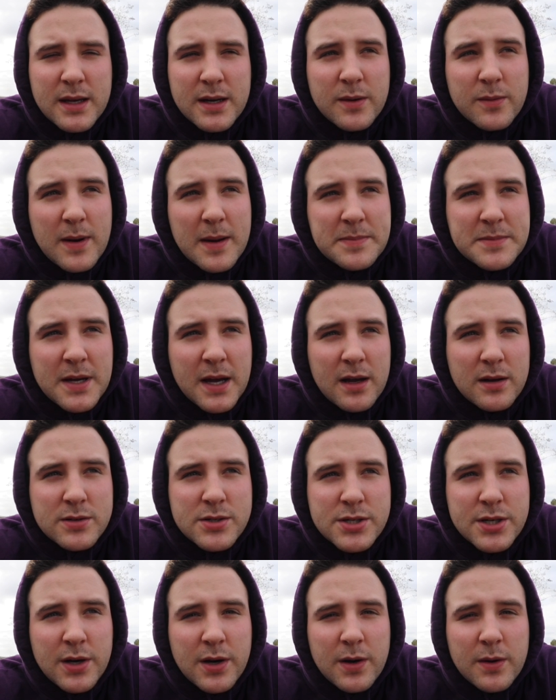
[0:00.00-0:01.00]
at a reptile
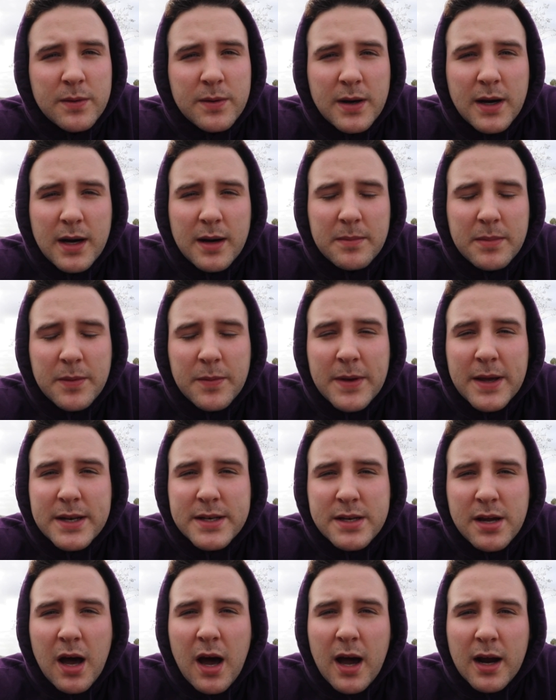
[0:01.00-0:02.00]
show, um, but we
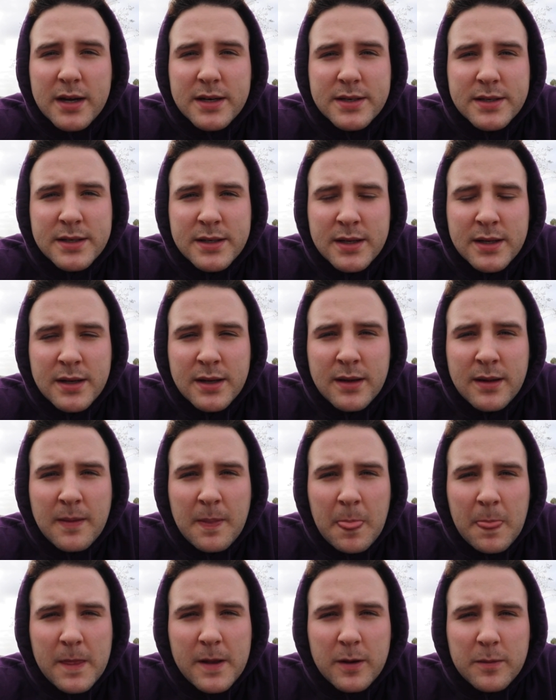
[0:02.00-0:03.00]
had talked
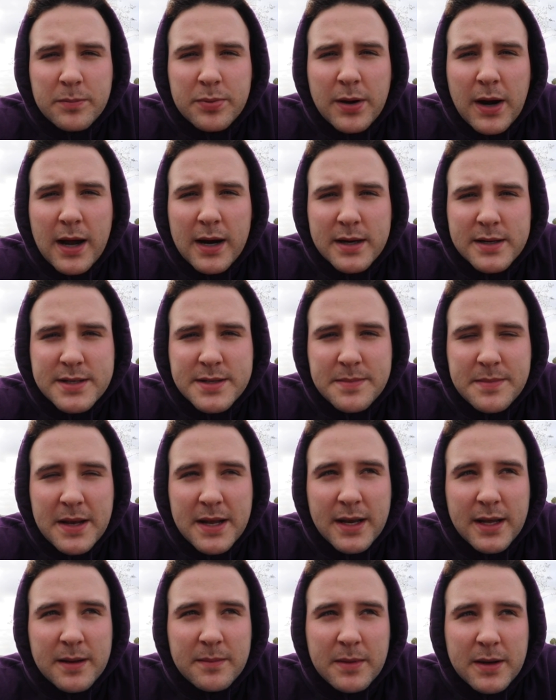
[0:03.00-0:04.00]
you know, prior to
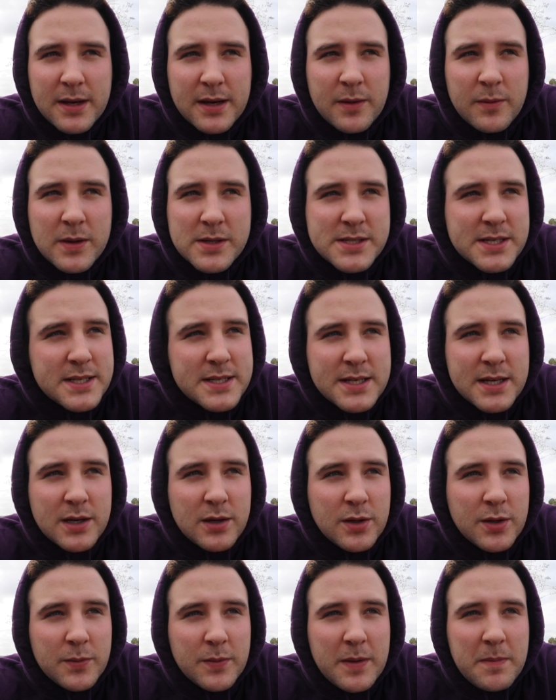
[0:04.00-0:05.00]
meeting, but it wasn't
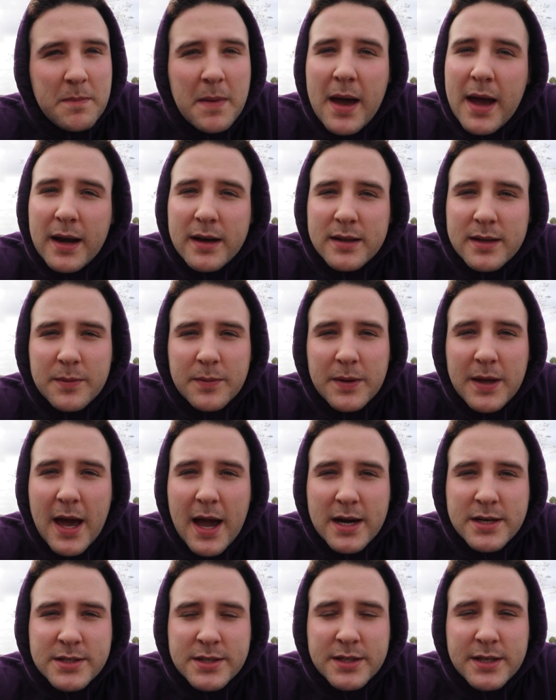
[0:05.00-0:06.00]
until that we met that we
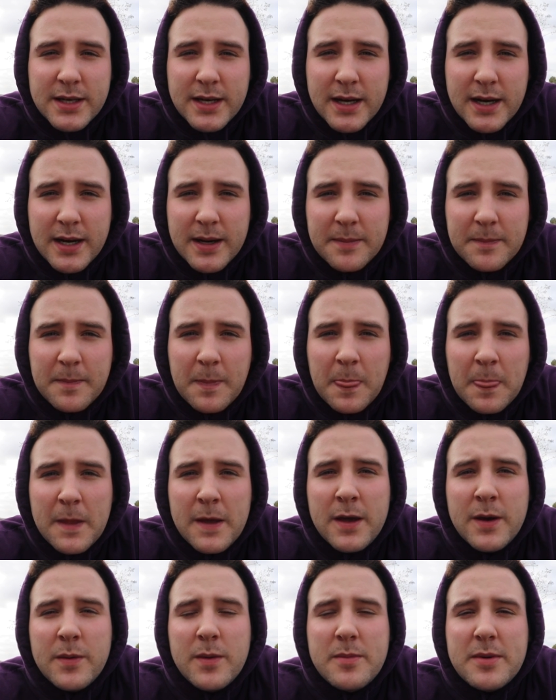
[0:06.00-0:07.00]
actually, um,
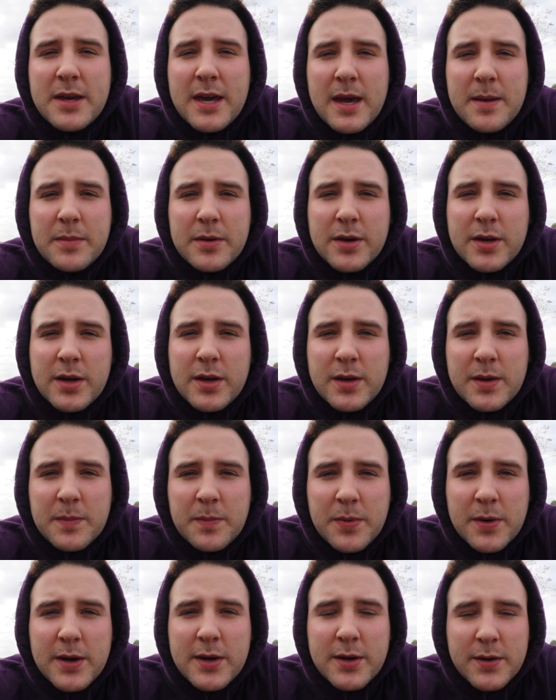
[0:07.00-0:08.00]
we became
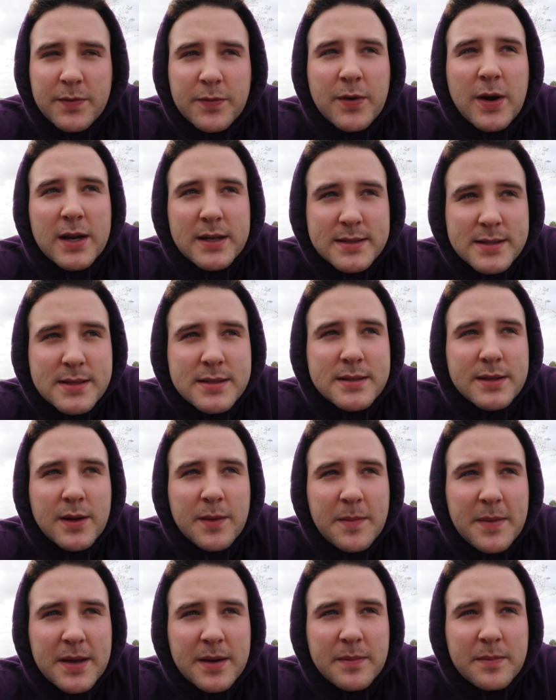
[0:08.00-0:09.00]
pretty good friends. You
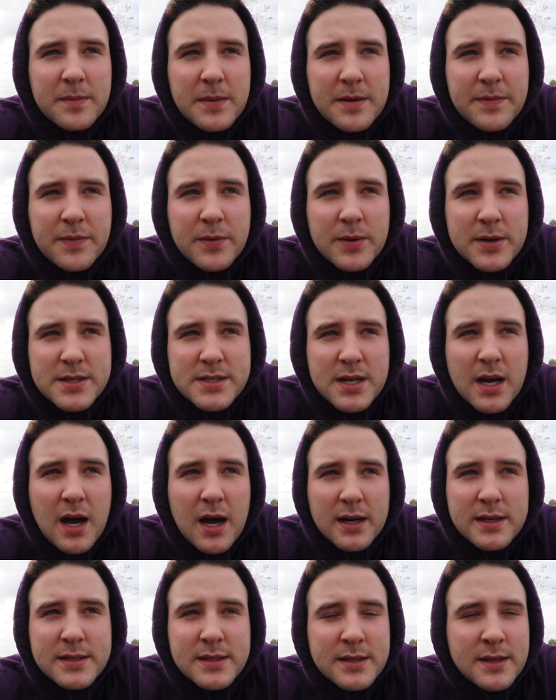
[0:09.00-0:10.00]
know, me and, me and Forrest
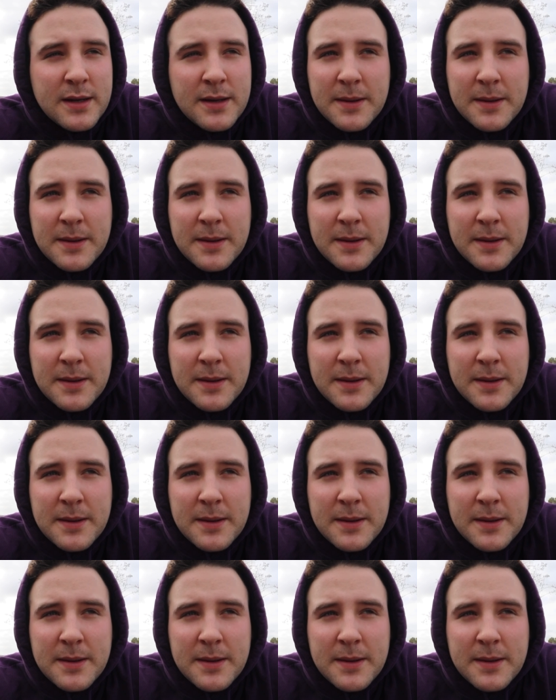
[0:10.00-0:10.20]
talked